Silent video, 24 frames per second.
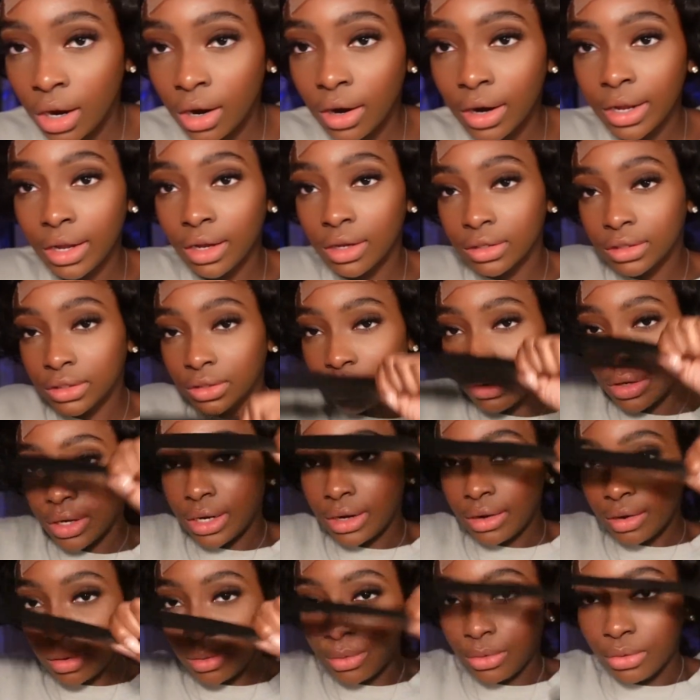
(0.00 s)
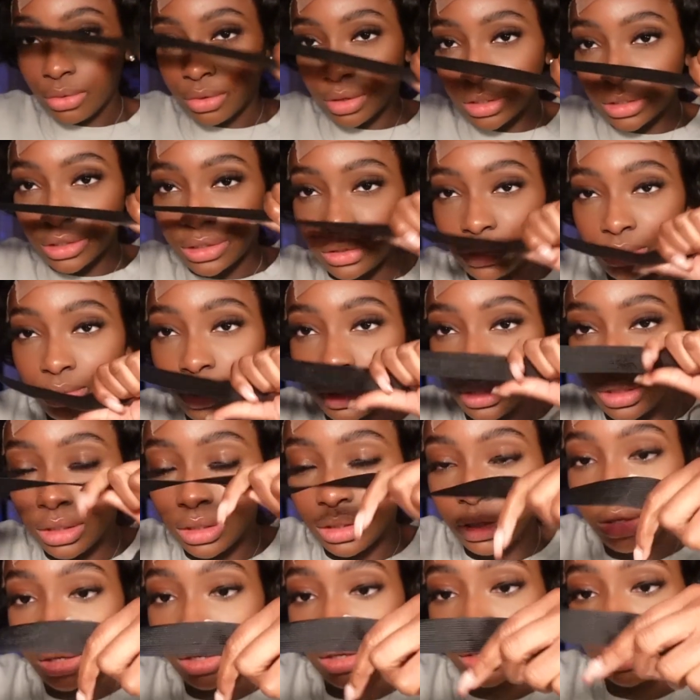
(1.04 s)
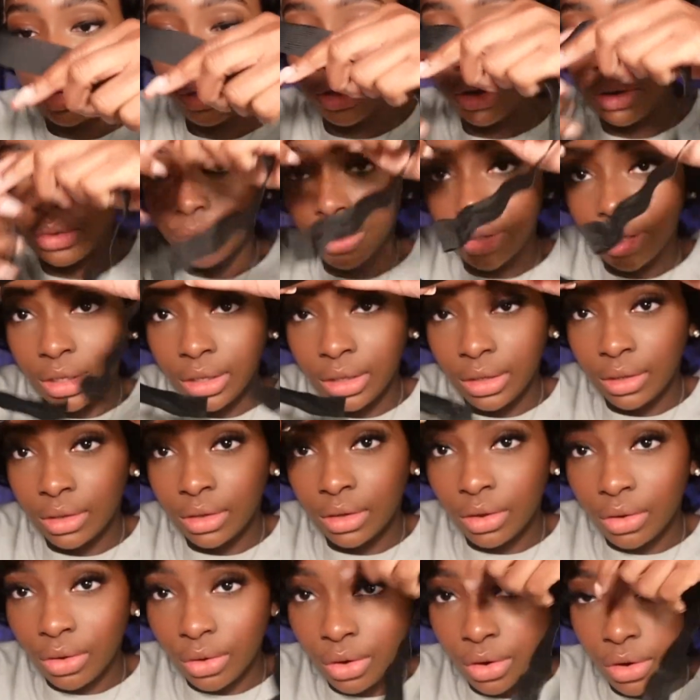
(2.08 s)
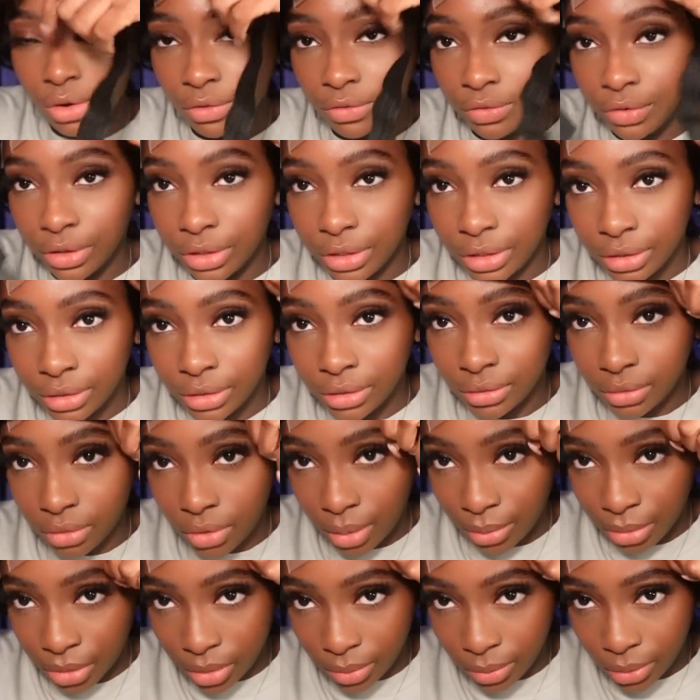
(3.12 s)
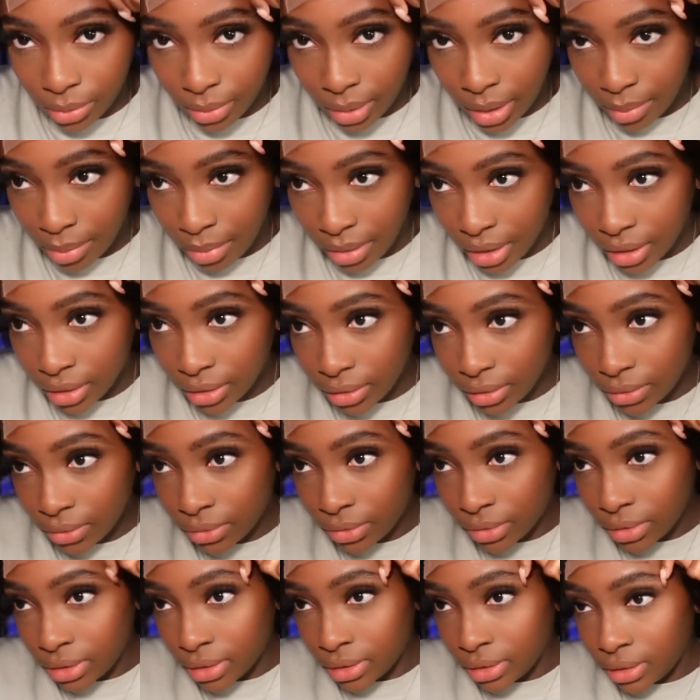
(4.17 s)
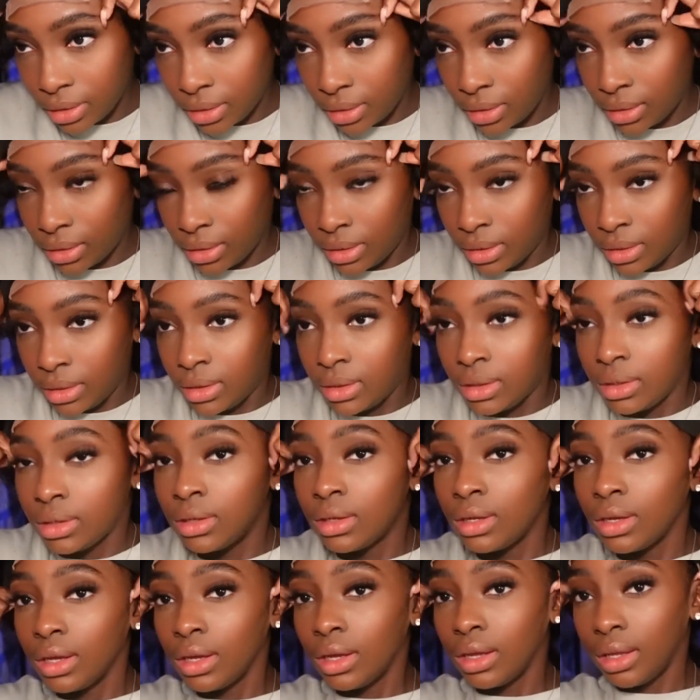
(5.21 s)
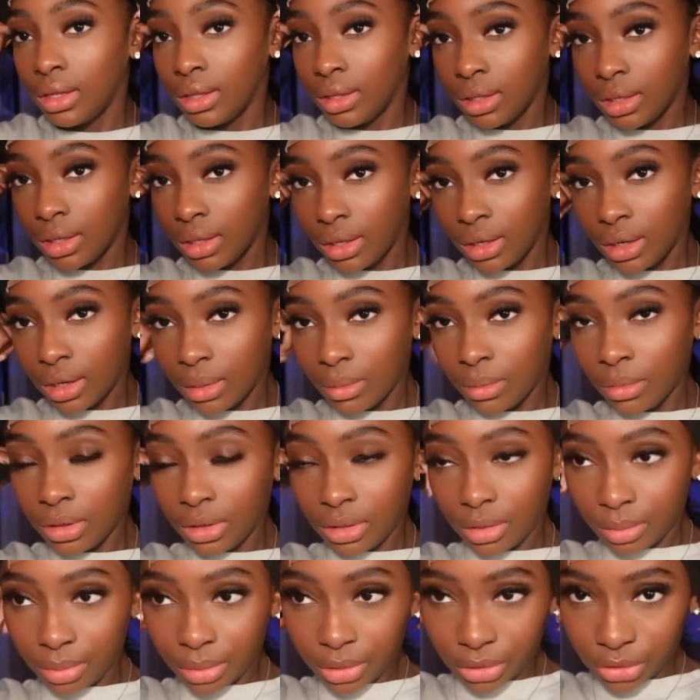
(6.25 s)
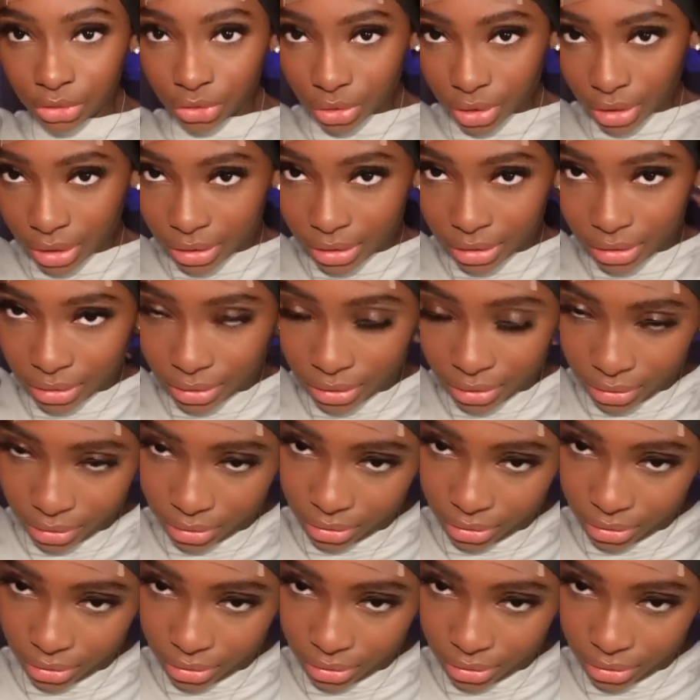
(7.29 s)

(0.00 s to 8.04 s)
Alright y'all, so now I'm going to be going over, or I'm going to put my band on, and then I'm going to blow dry